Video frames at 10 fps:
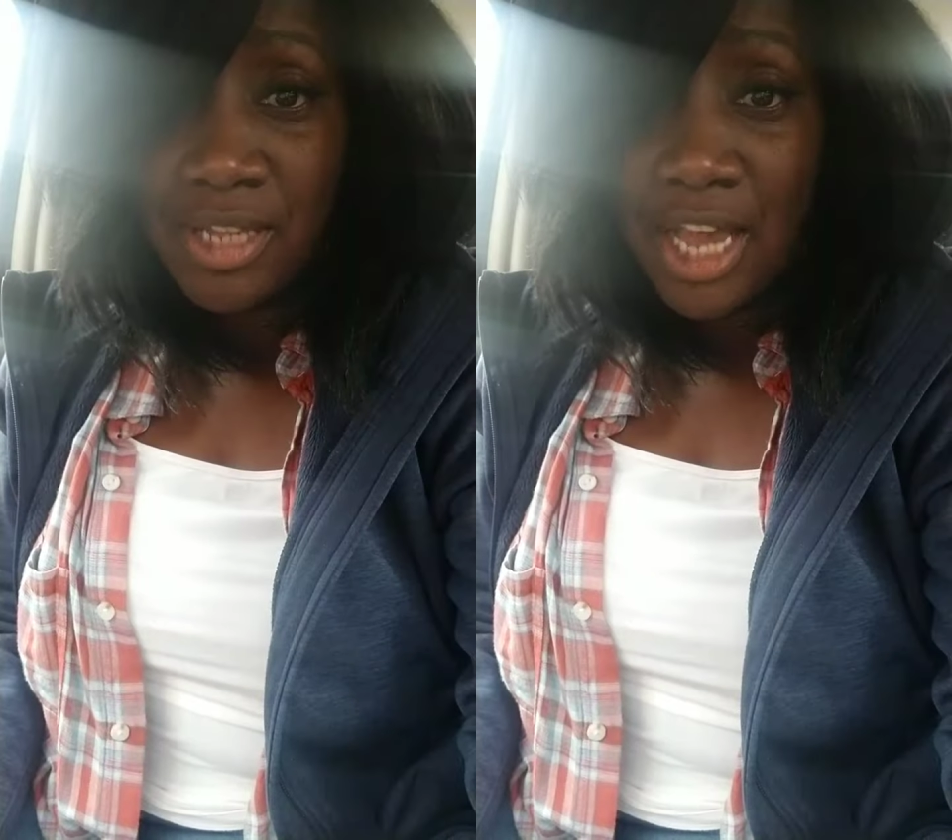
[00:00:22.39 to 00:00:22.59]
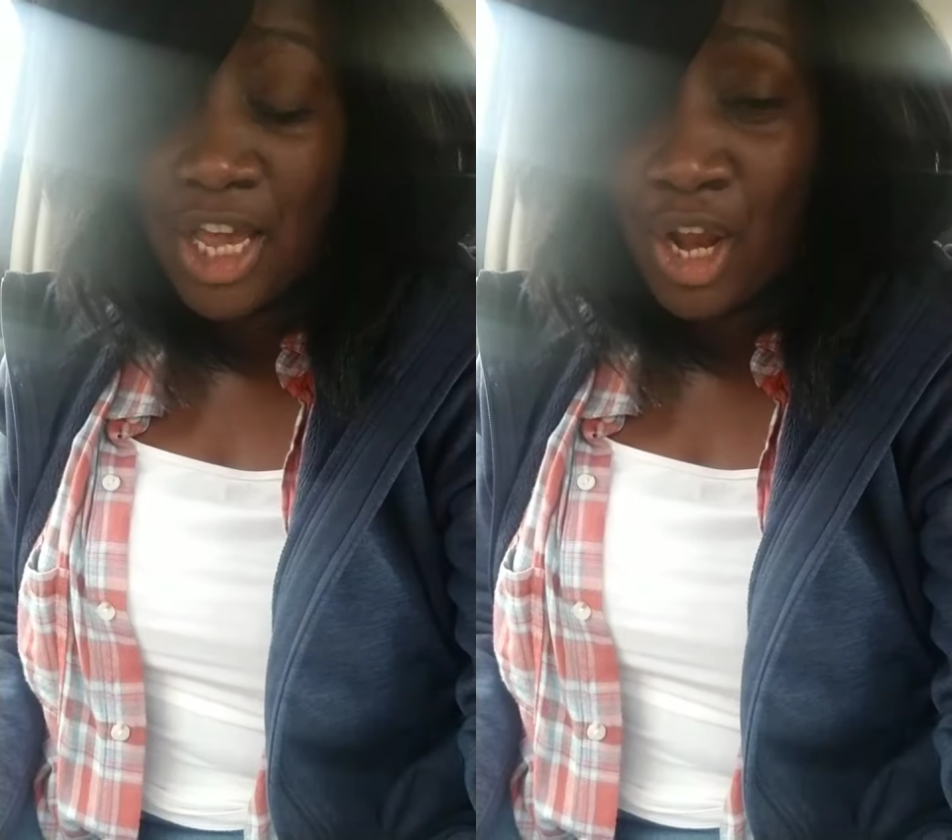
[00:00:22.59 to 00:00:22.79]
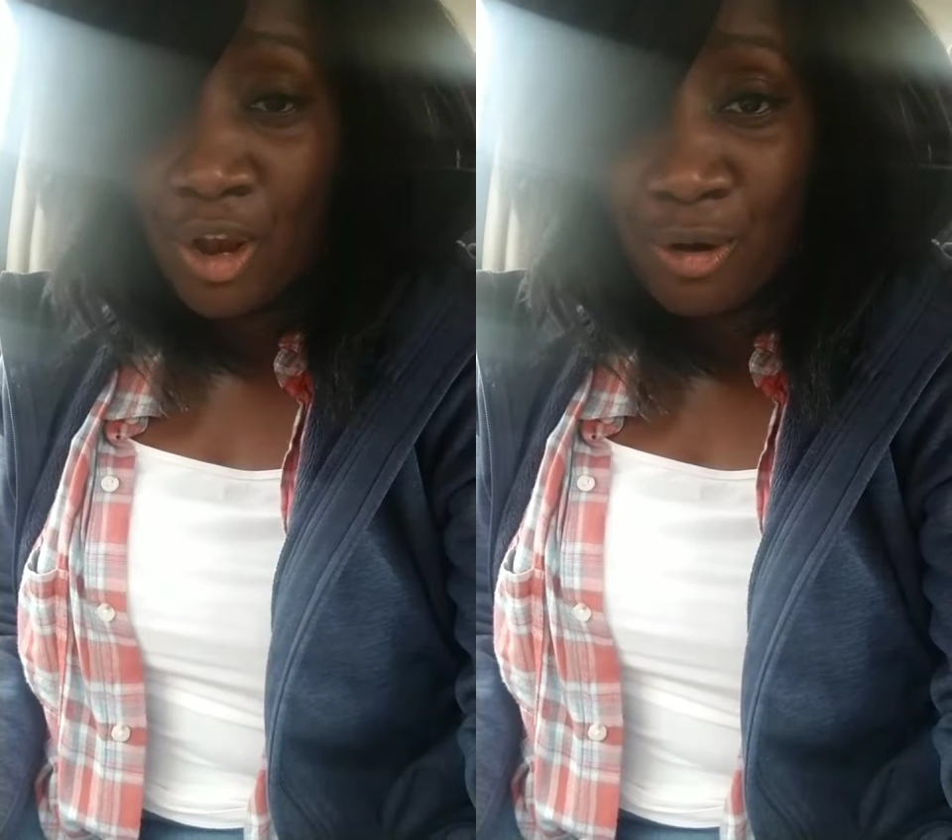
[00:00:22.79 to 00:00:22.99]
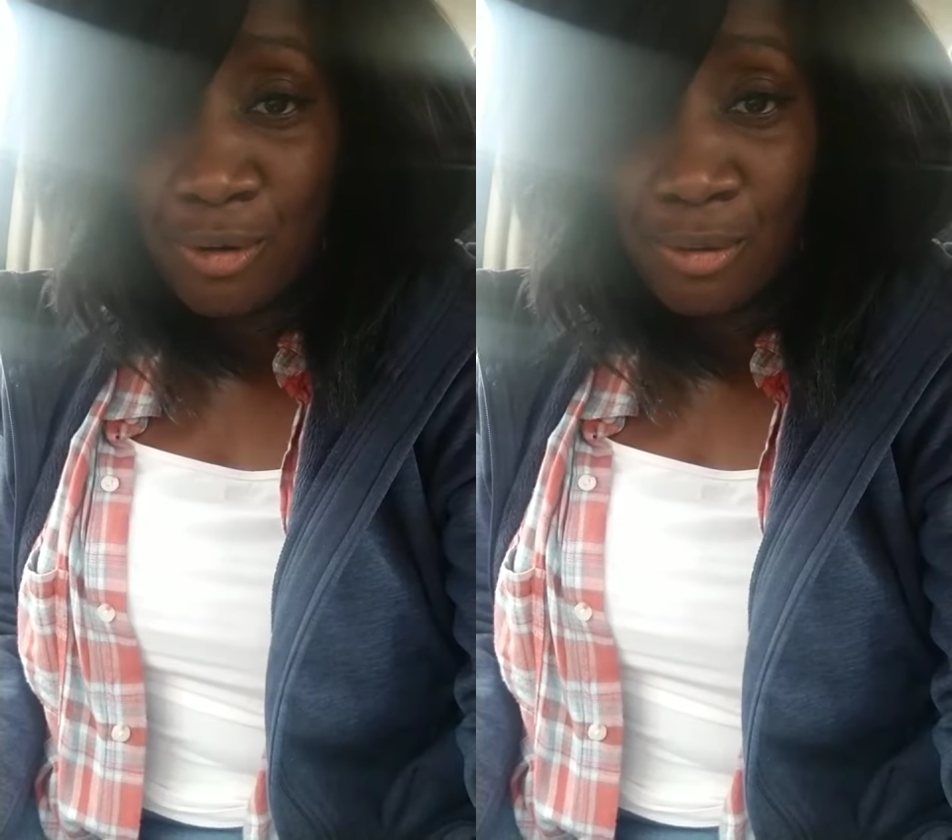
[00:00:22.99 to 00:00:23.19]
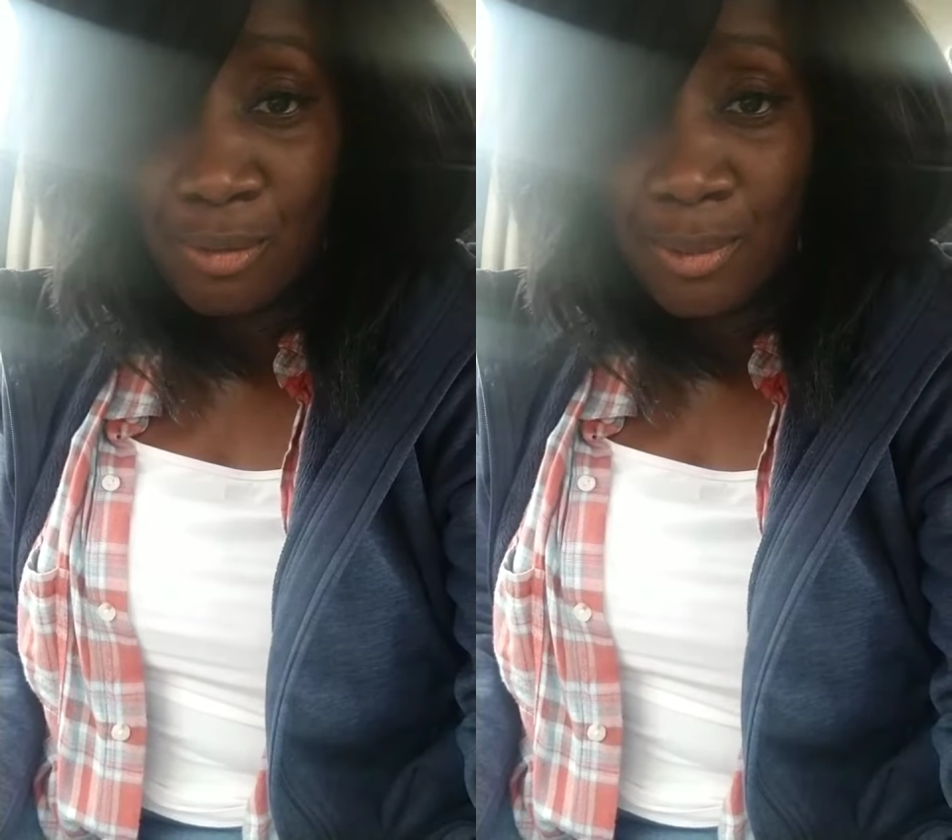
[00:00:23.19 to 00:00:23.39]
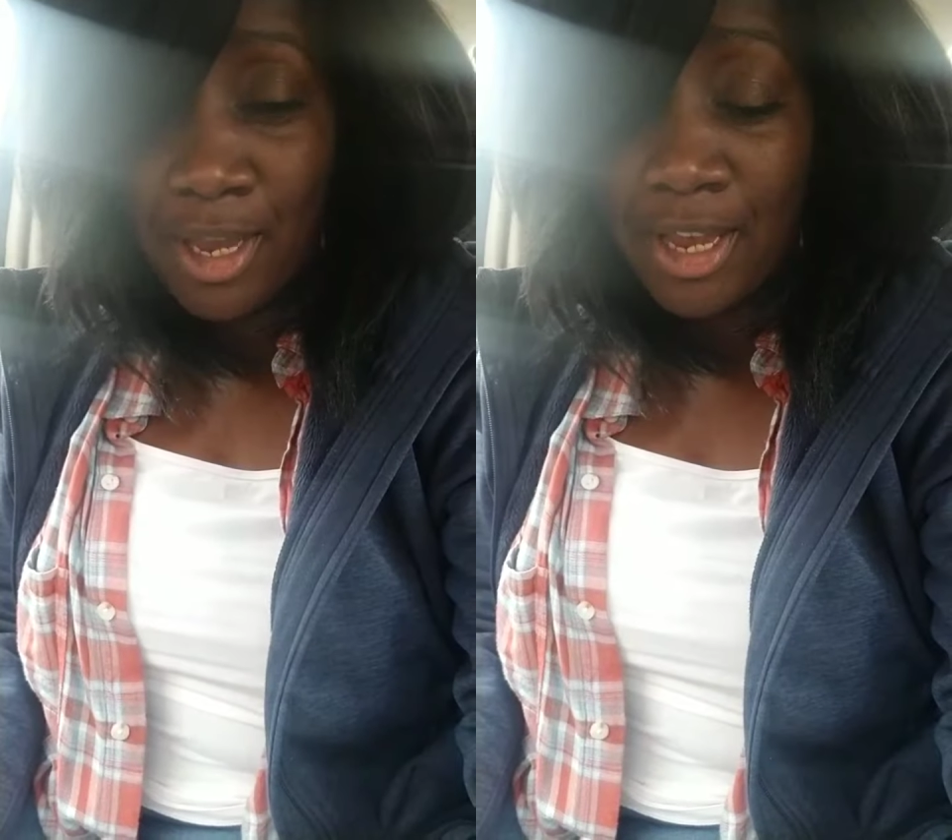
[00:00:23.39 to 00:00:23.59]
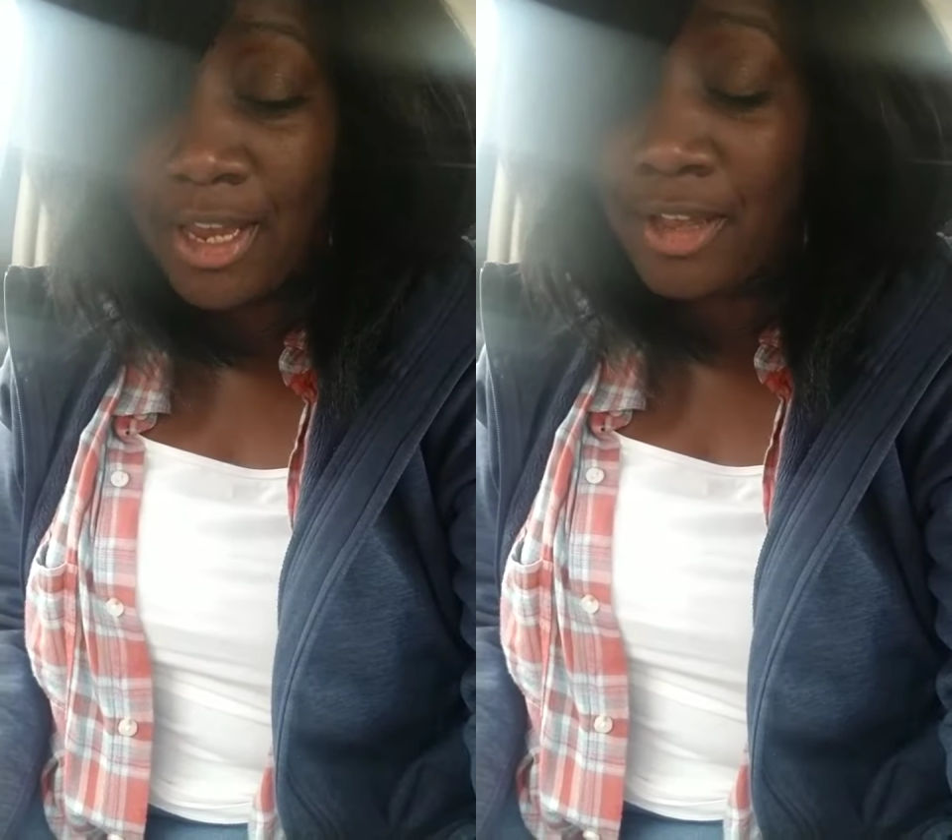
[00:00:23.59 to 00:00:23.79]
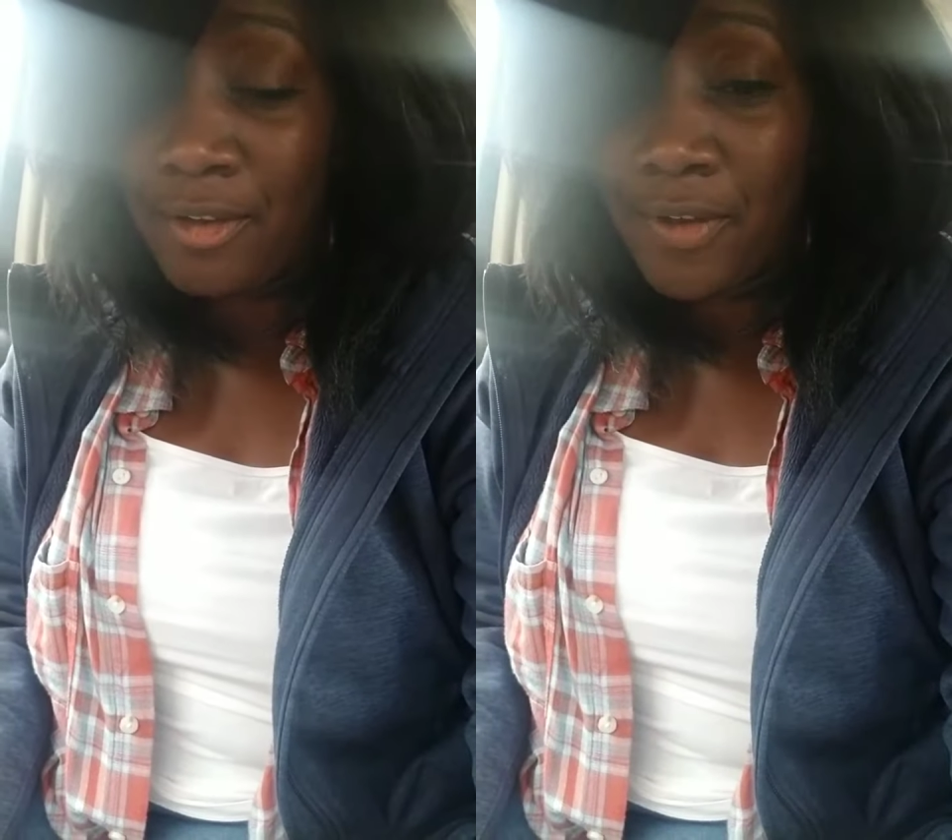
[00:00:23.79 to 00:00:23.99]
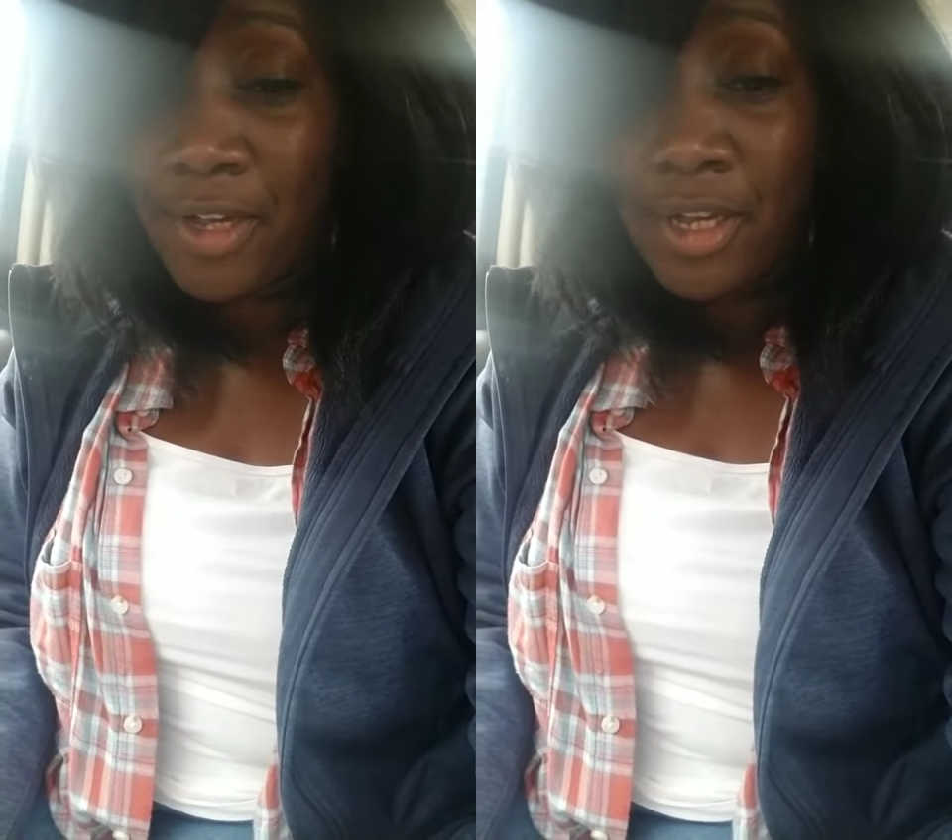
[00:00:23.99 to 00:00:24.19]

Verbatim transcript: at home have